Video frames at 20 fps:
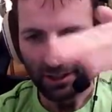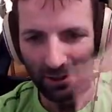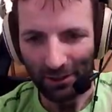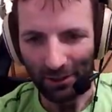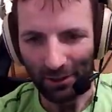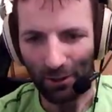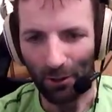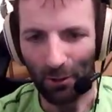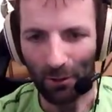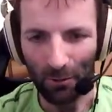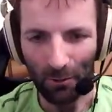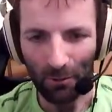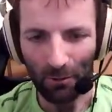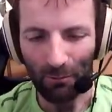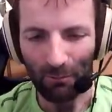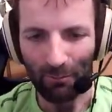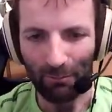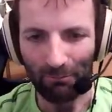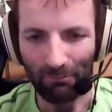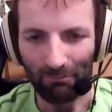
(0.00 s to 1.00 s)
So
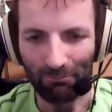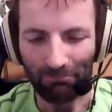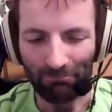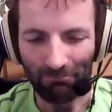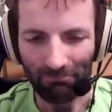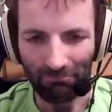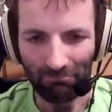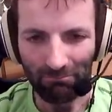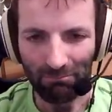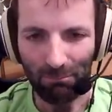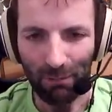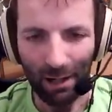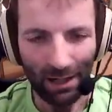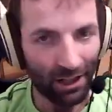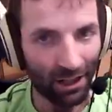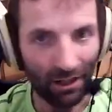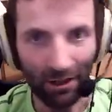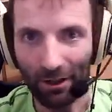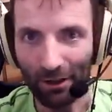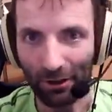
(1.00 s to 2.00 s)
when
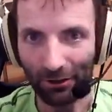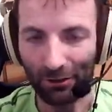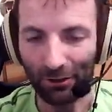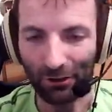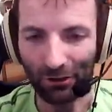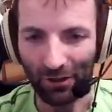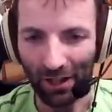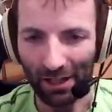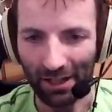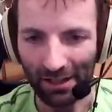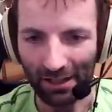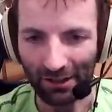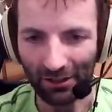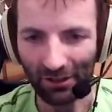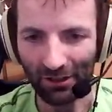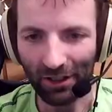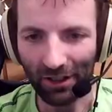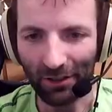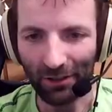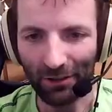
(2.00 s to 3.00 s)
the car's just standing
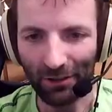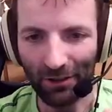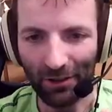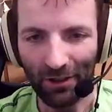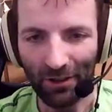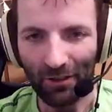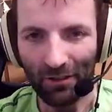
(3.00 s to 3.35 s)
still,